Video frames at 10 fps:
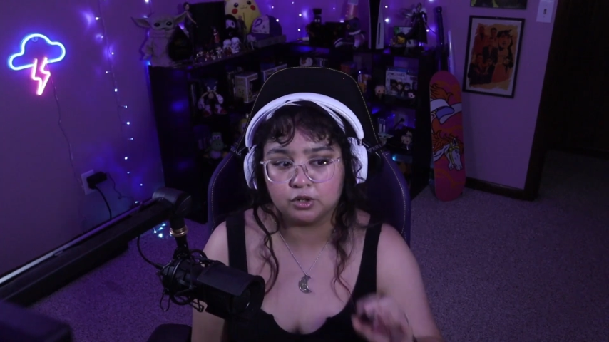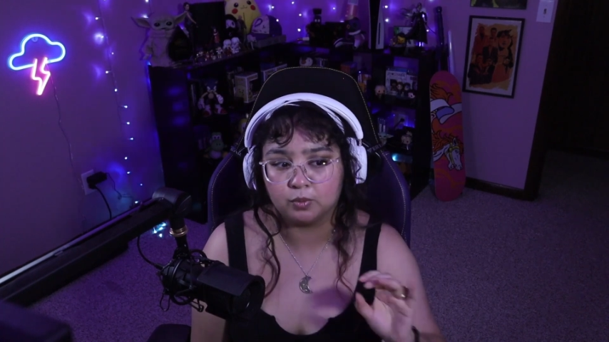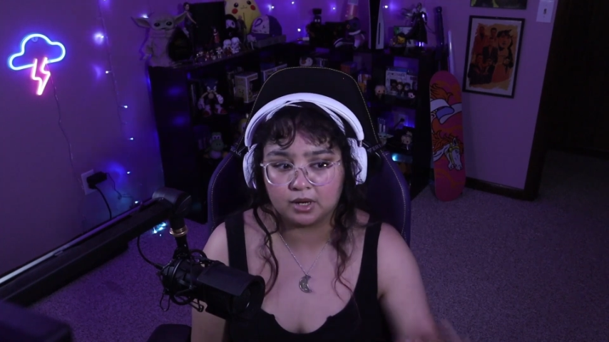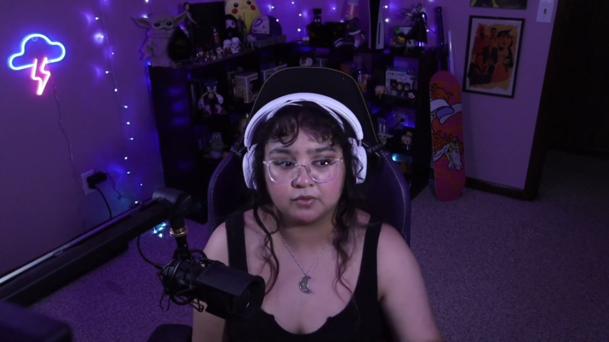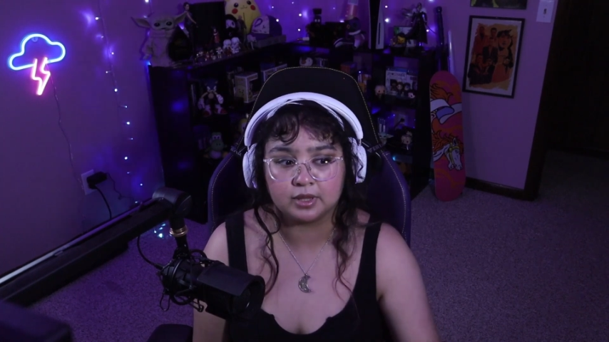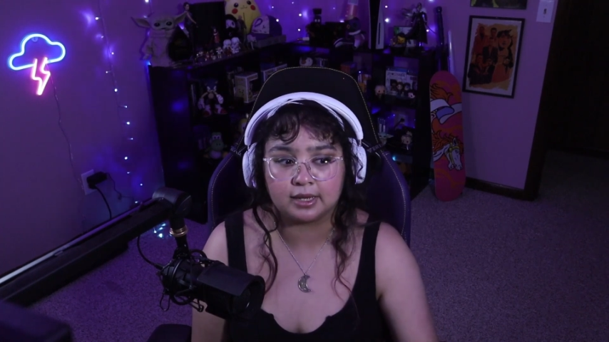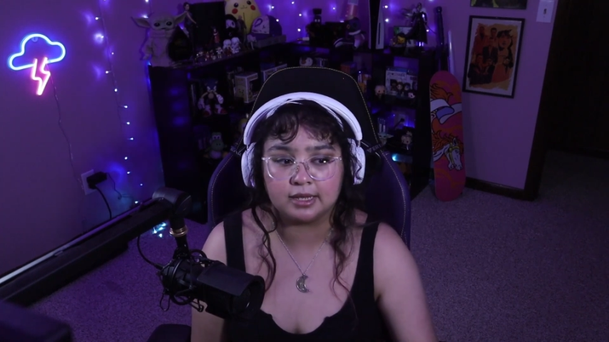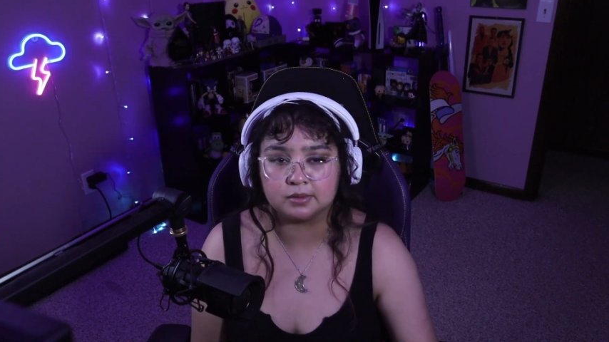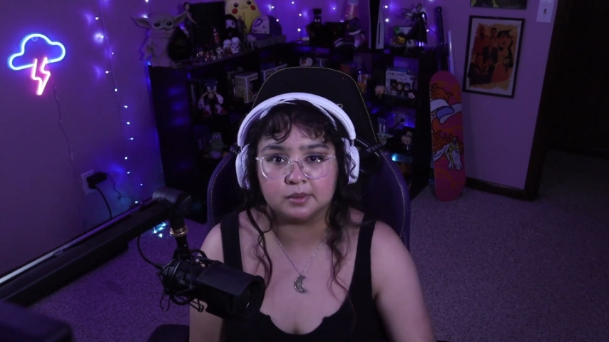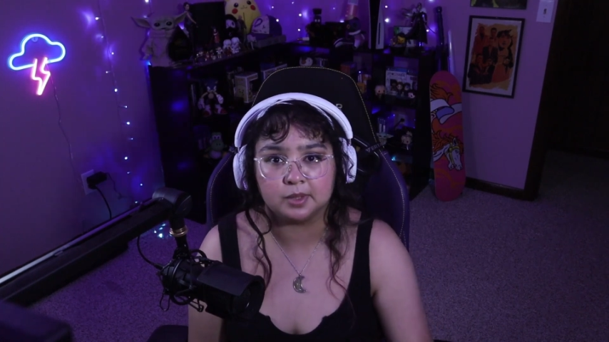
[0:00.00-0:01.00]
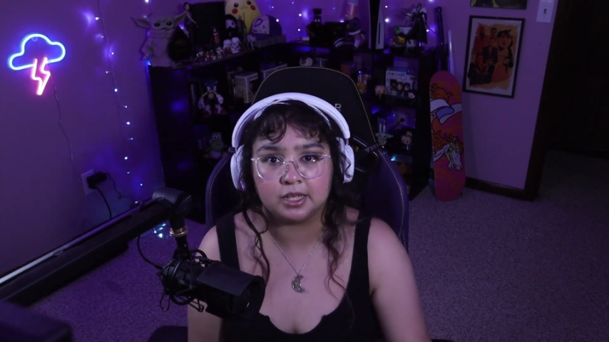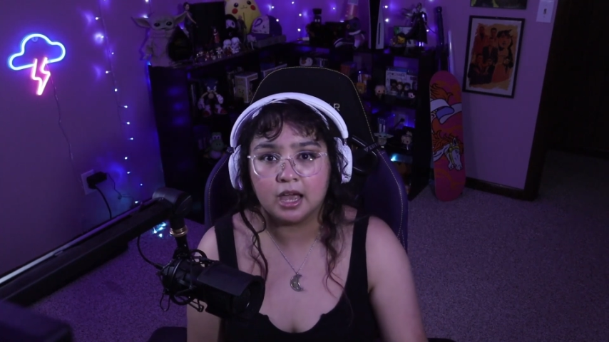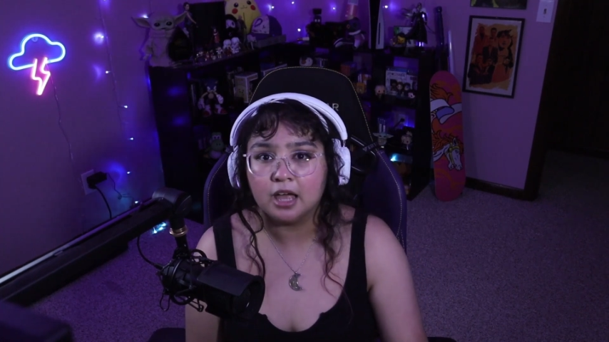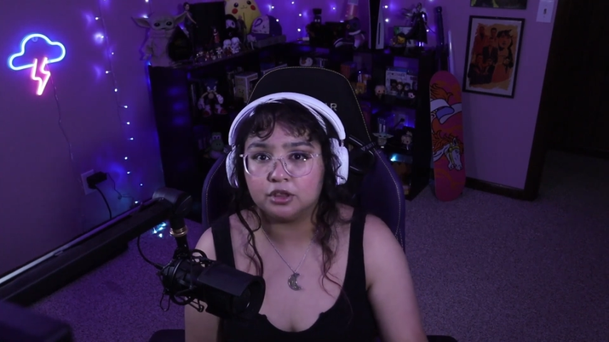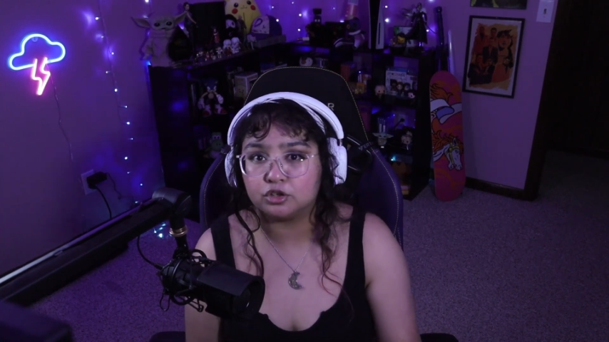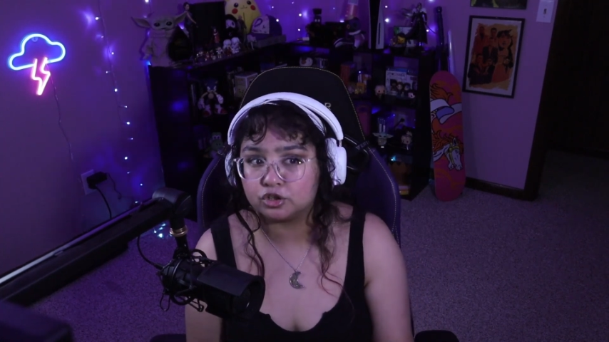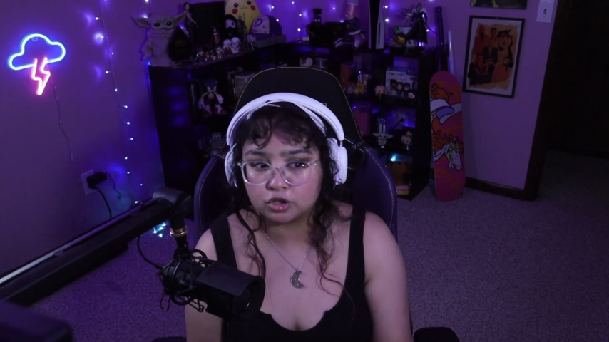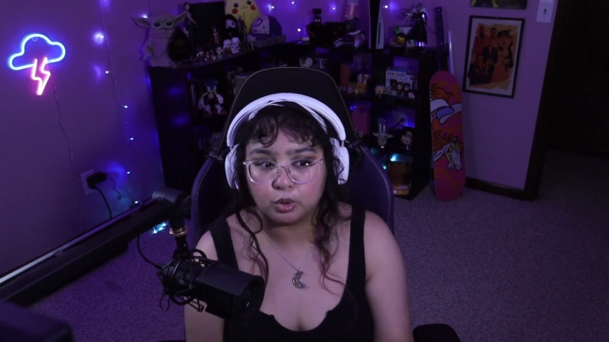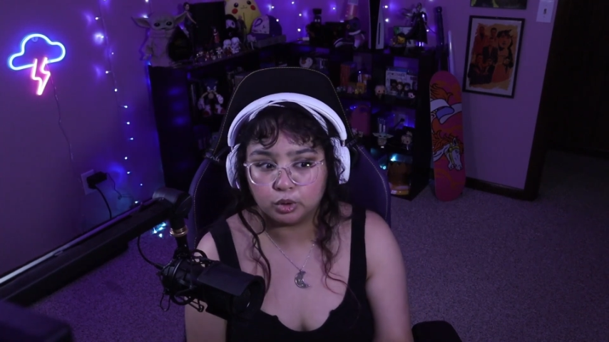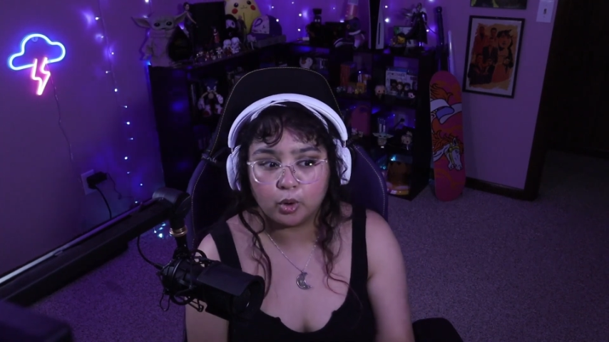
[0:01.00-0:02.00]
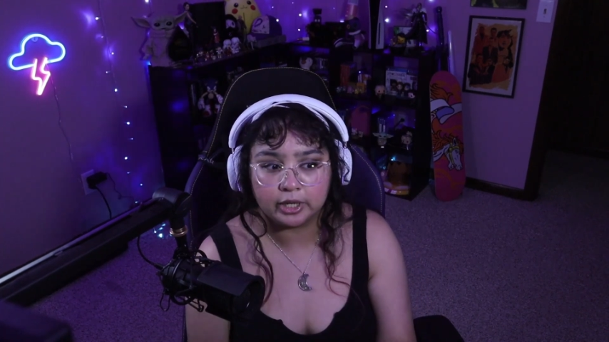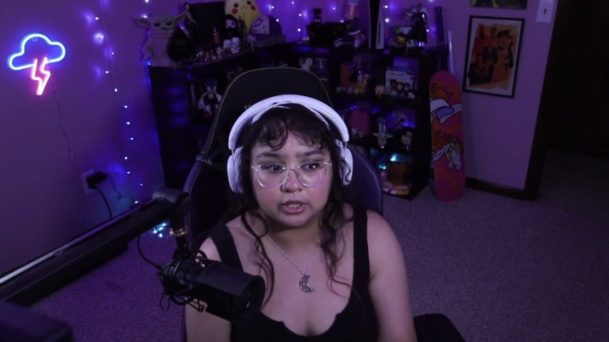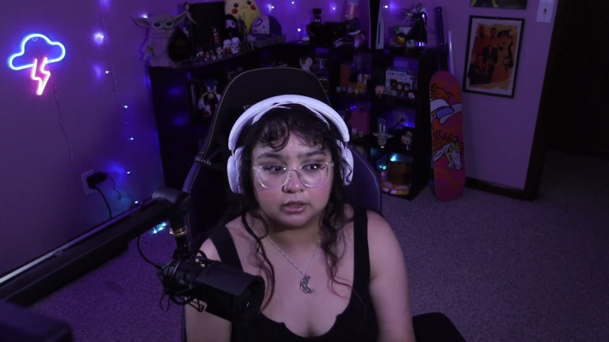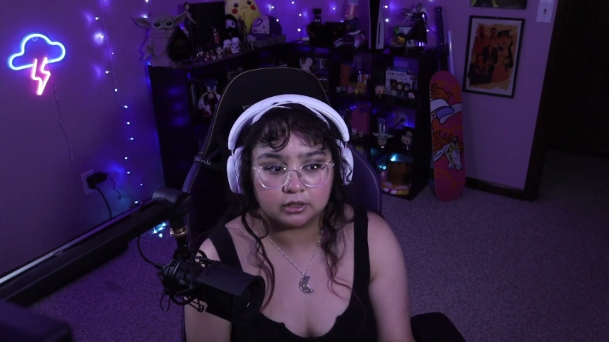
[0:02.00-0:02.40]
or whatever the case may be. They're so loyal.